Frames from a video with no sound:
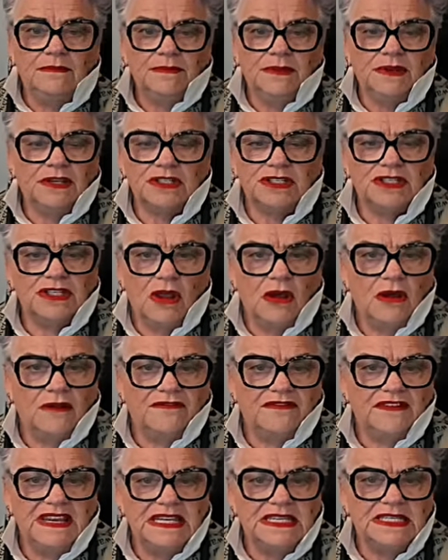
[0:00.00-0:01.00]
because
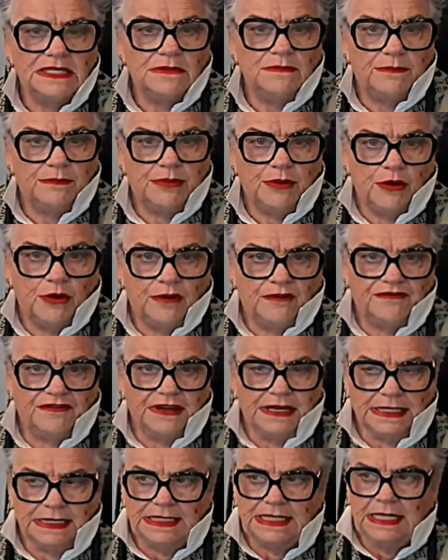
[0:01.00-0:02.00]
life isn't
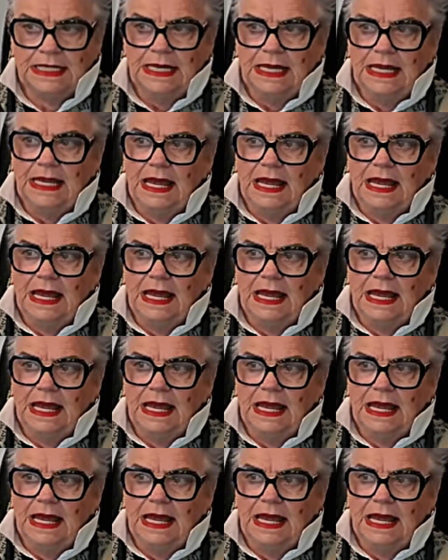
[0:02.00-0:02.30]
perfect,